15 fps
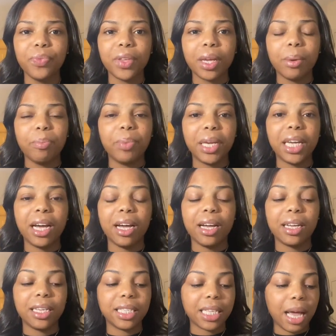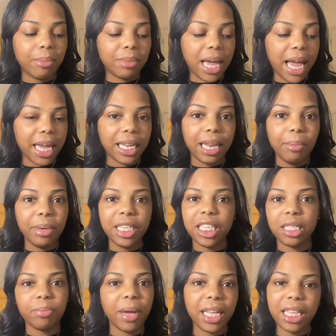because I'm like, let me just
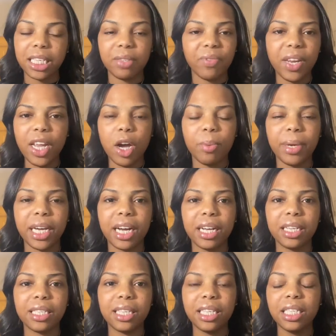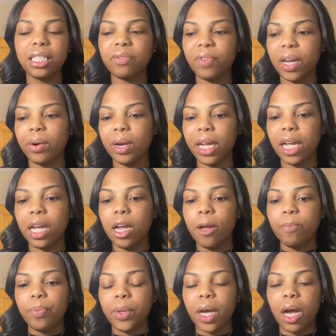make this video because this is very
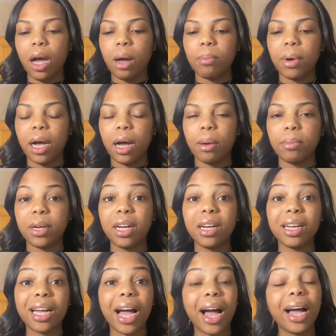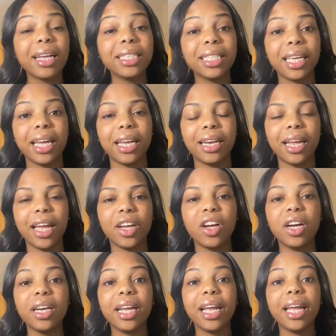good content and
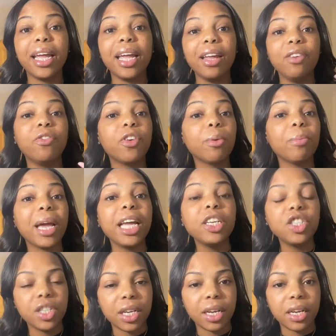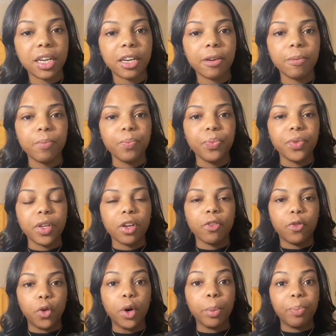good information
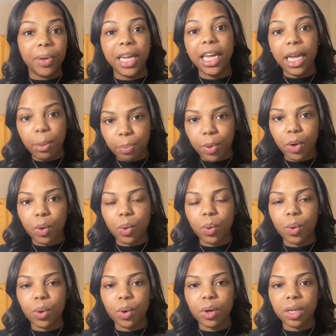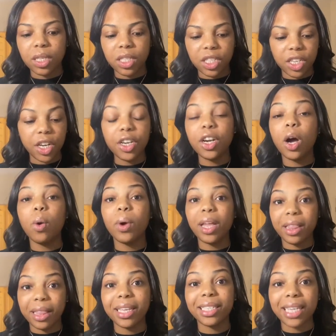for people to know in
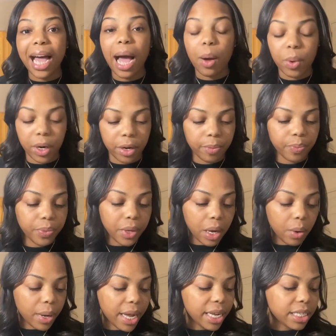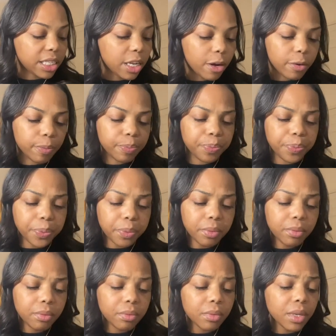this hour. Okay, so
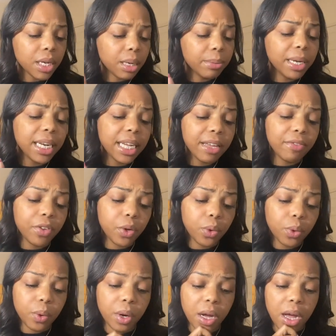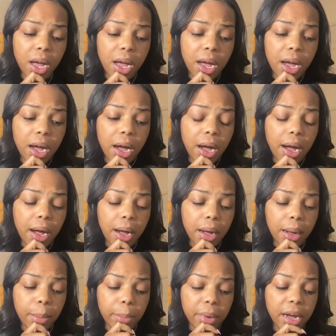I'm going to give you
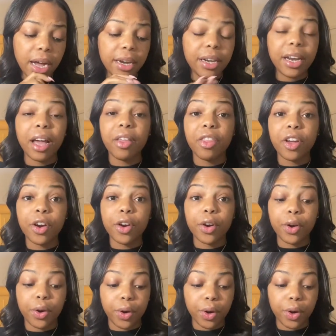another